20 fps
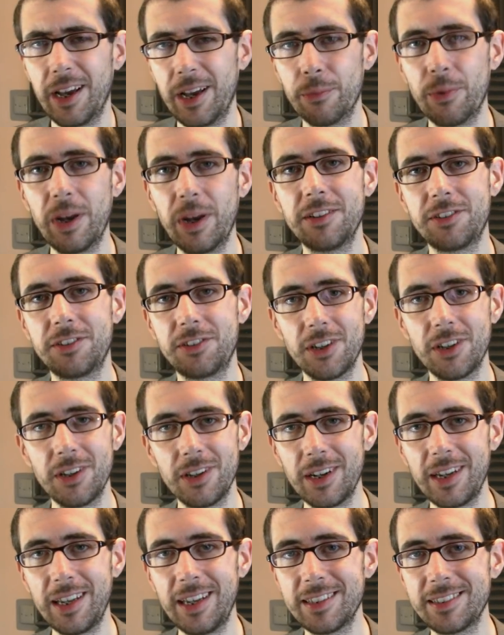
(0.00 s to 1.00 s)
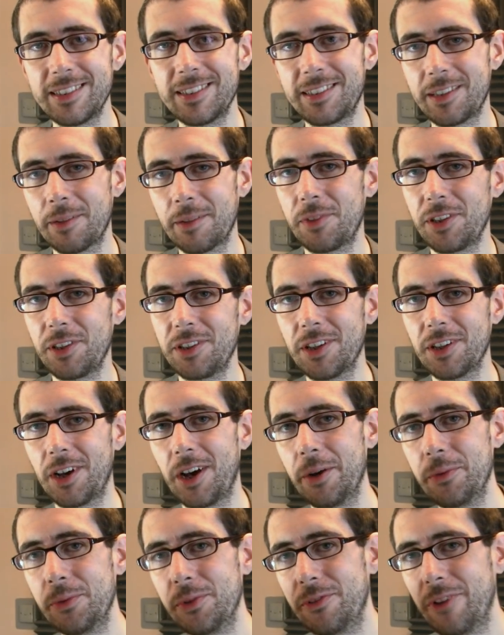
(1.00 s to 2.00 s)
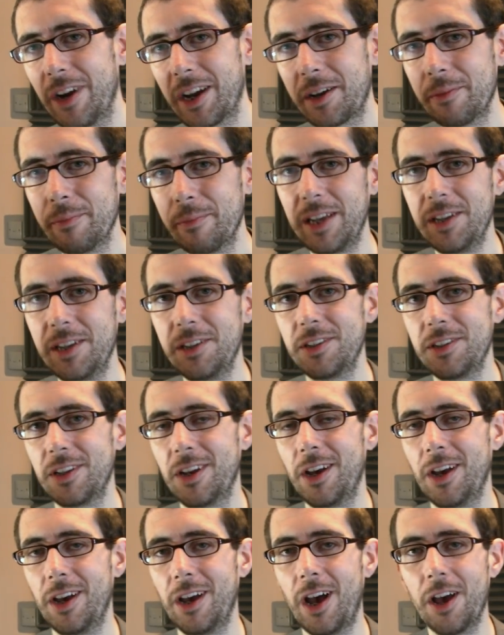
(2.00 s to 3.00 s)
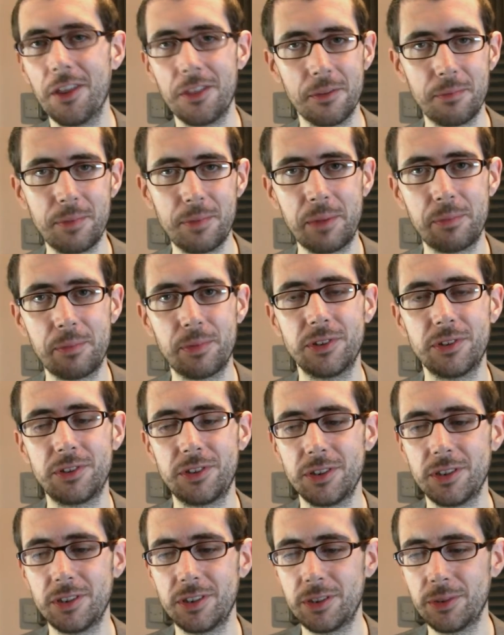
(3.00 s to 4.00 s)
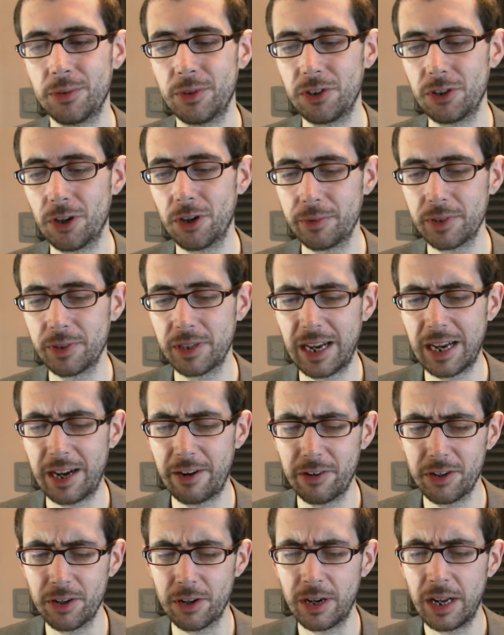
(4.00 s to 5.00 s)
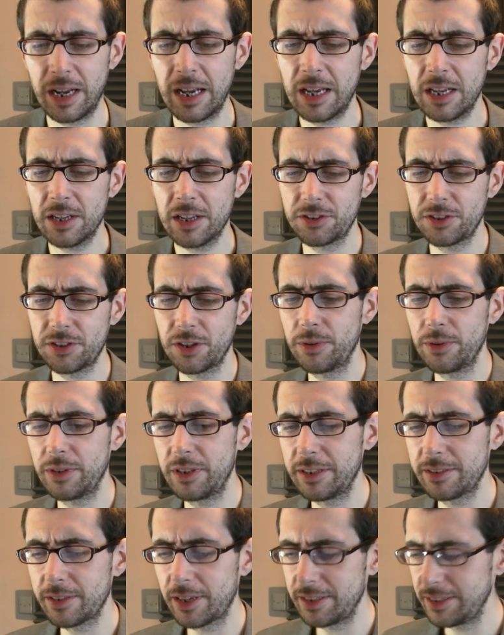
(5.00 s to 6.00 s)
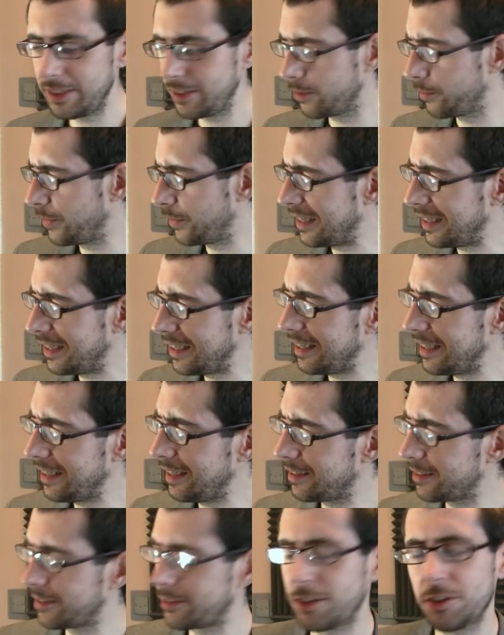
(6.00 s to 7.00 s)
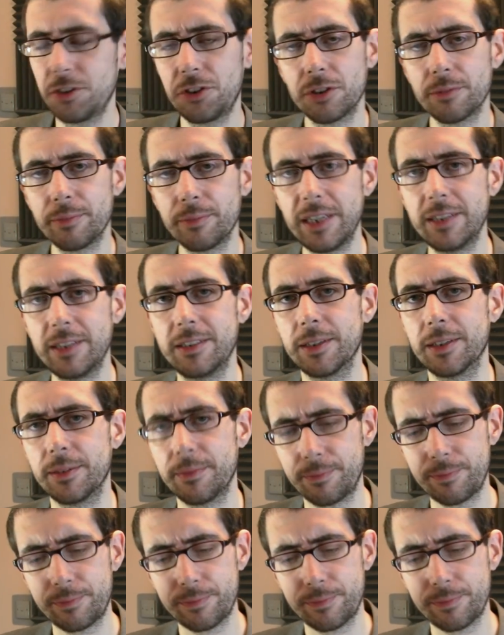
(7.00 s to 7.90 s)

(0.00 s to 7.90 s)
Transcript: well, it certainly isn't something that I would recommend uh, other people to, to adopt and carry on. So this idea that we need social media.